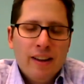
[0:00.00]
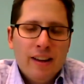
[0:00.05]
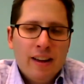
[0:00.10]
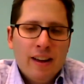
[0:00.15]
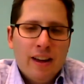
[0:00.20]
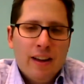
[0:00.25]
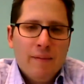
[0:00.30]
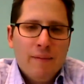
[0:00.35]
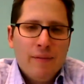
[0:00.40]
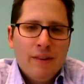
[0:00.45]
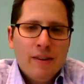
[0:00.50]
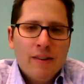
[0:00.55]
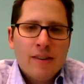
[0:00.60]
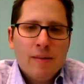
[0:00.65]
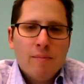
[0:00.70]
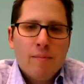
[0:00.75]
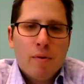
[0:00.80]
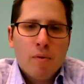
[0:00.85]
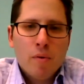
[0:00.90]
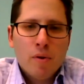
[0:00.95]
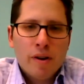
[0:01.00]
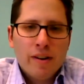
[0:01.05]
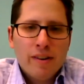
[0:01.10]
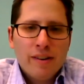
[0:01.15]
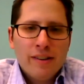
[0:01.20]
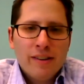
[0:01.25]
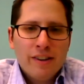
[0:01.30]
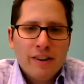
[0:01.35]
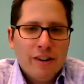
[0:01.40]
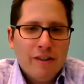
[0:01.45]
to support
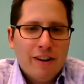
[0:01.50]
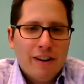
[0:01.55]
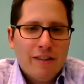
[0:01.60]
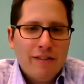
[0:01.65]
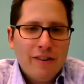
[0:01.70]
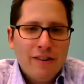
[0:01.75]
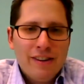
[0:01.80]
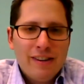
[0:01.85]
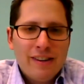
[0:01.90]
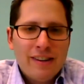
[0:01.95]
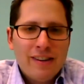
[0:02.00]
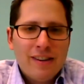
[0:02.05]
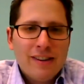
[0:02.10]
Syrian refugees and